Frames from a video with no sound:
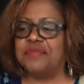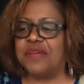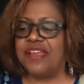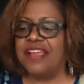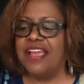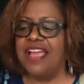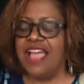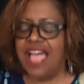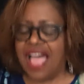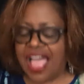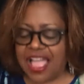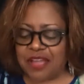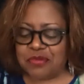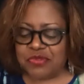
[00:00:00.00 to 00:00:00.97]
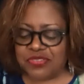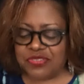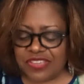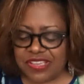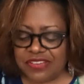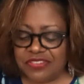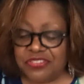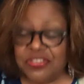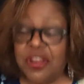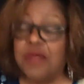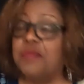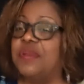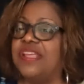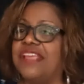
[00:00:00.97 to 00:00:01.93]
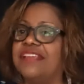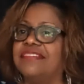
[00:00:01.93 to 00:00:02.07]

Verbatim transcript: but I was in Germany